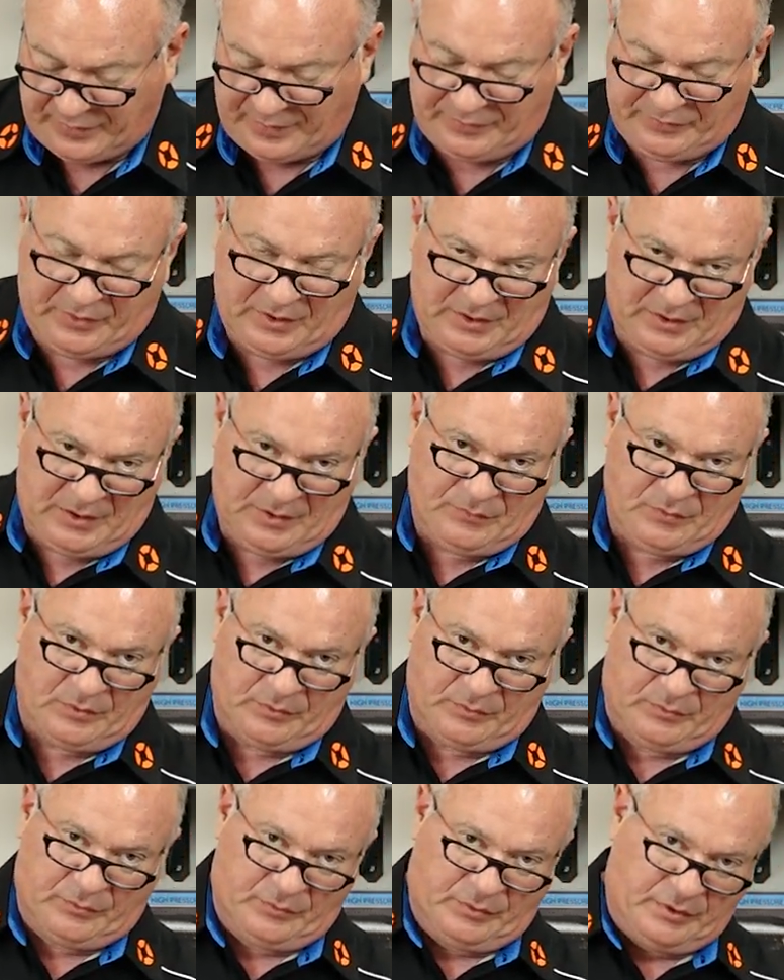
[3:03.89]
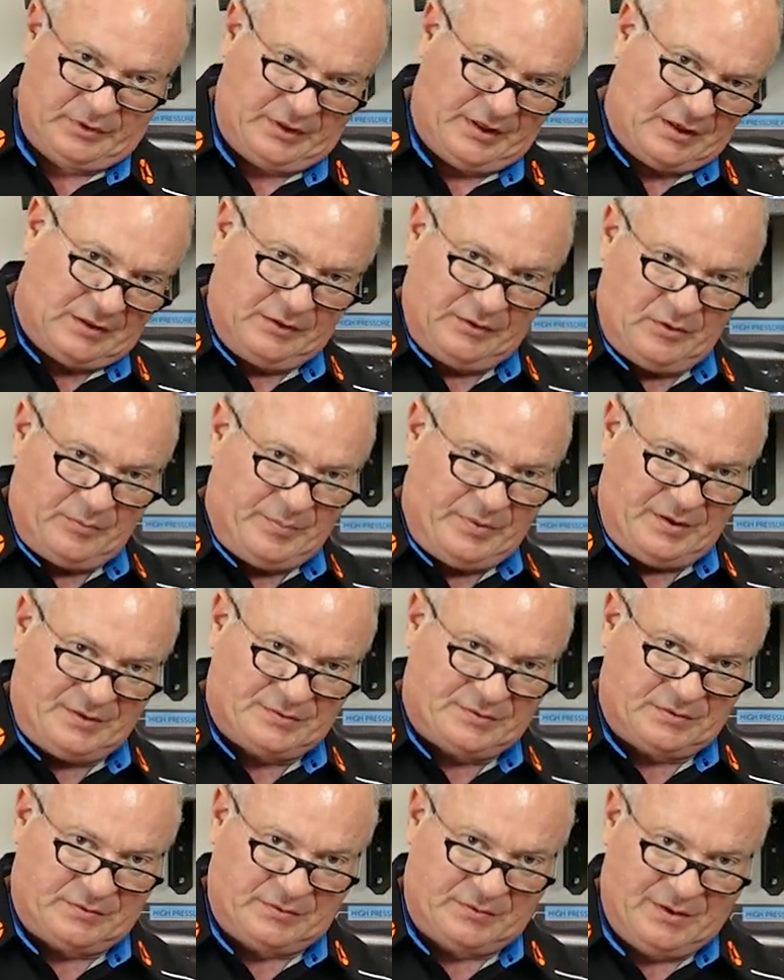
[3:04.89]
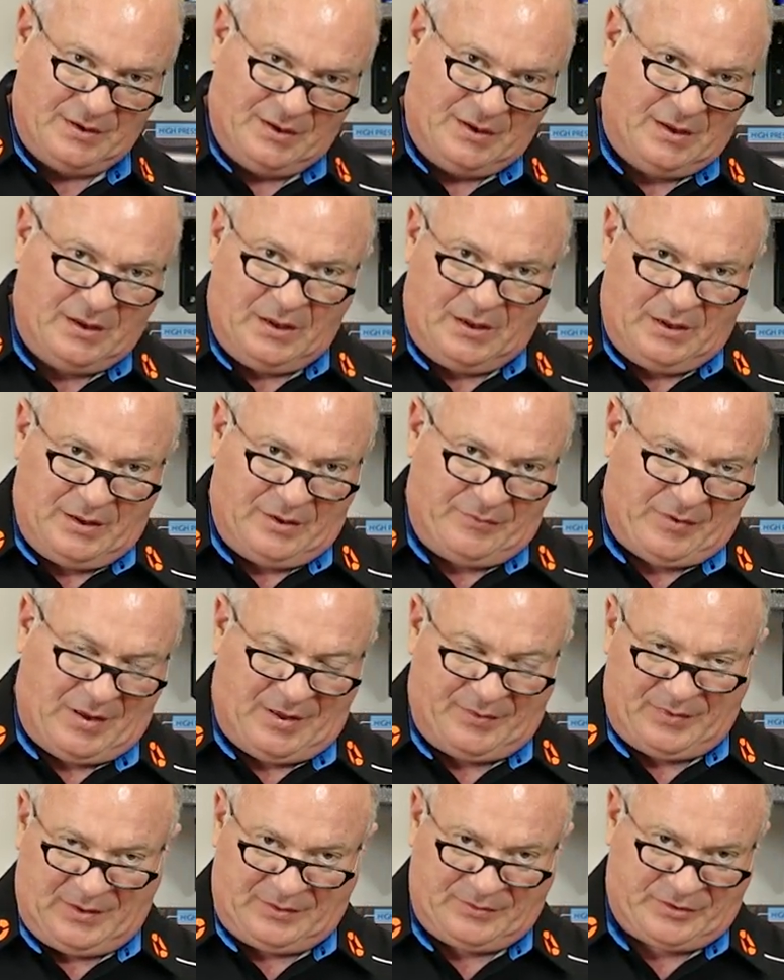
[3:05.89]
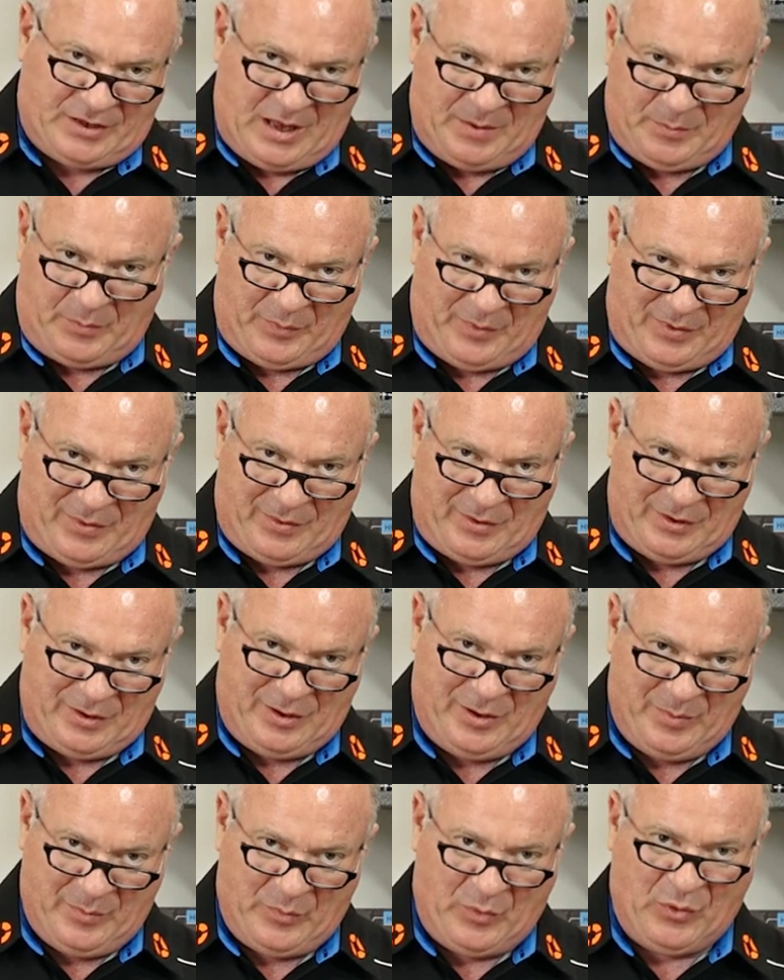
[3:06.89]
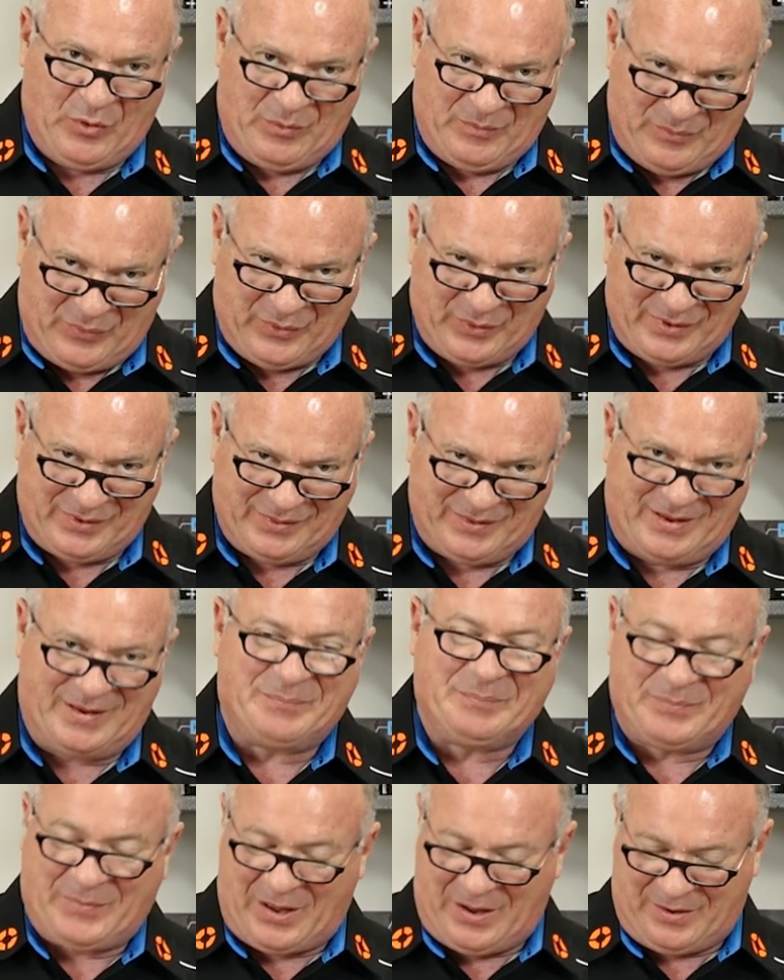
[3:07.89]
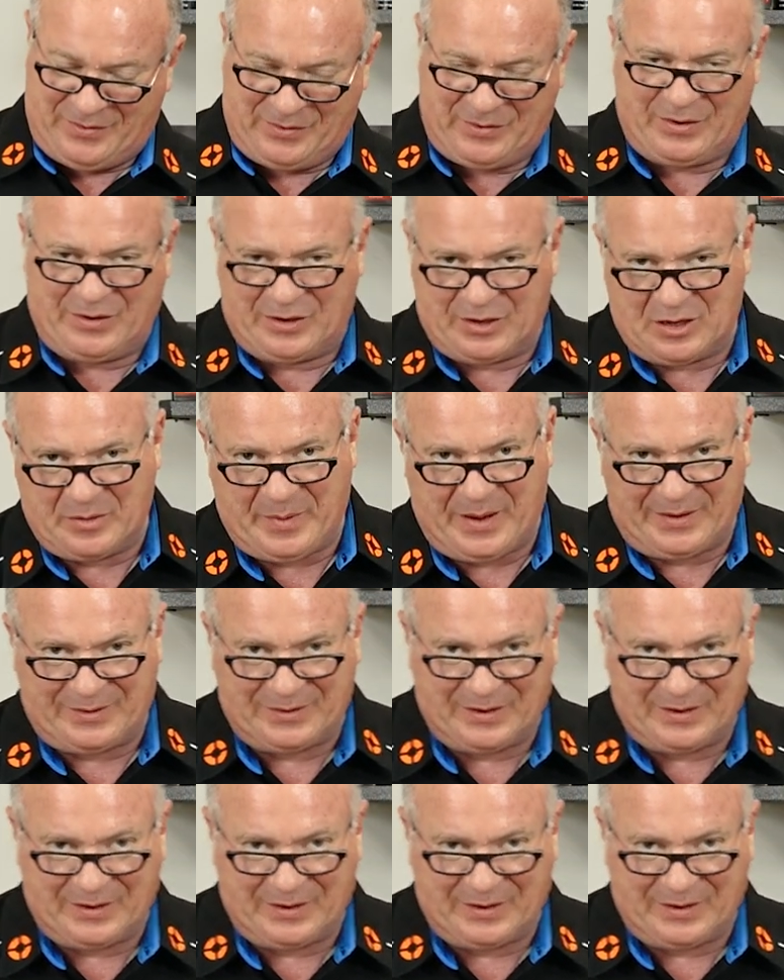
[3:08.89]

That's going to give you a really clear picture of how things came apart and, more importantly, how they're going to go back